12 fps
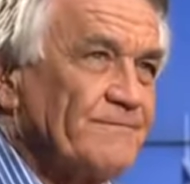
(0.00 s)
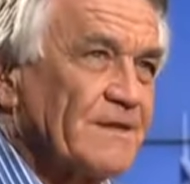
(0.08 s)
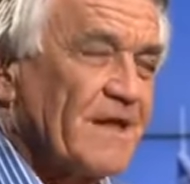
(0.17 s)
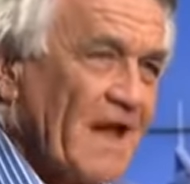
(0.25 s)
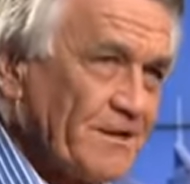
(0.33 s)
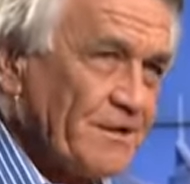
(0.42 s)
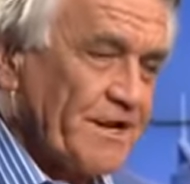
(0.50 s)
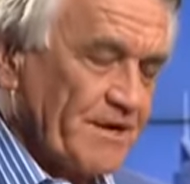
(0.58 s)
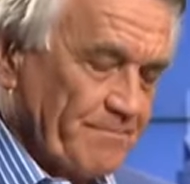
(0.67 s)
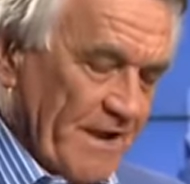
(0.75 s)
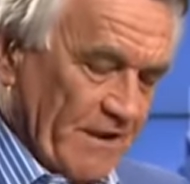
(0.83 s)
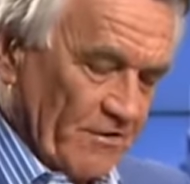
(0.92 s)
Can you get it
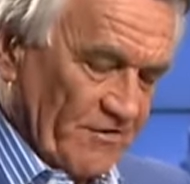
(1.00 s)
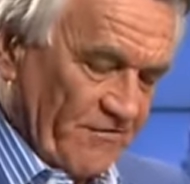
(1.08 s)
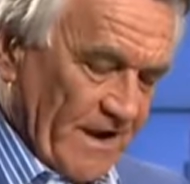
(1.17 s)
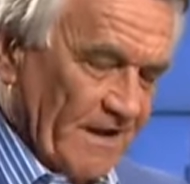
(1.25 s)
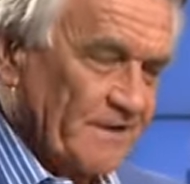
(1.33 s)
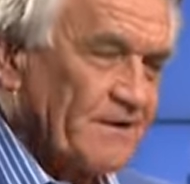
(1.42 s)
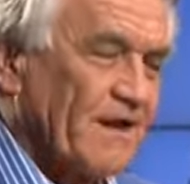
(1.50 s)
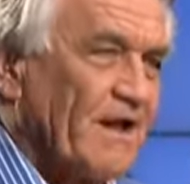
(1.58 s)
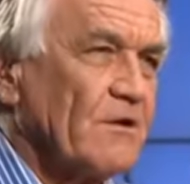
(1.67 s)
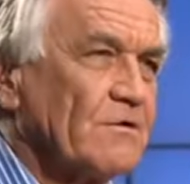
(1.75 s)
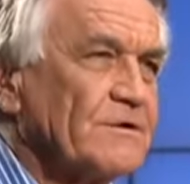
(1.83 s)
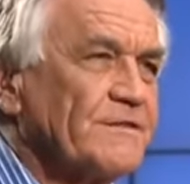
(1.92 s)
back on track, and
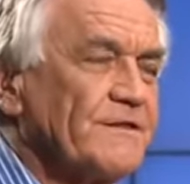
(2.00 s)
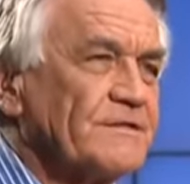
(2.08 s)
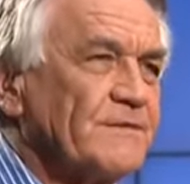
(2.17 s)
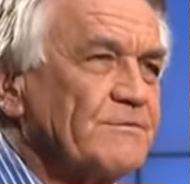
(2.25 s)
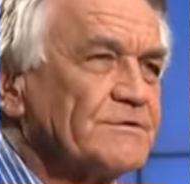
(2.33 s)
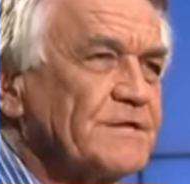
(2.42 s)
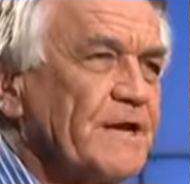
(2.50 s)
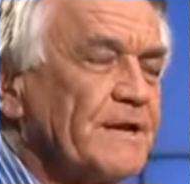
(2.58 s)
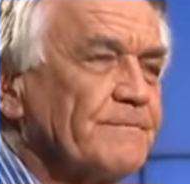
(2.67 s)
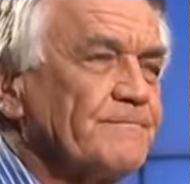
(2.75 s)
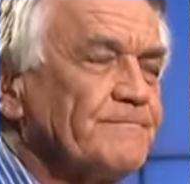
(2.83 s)
how long do you think that will take?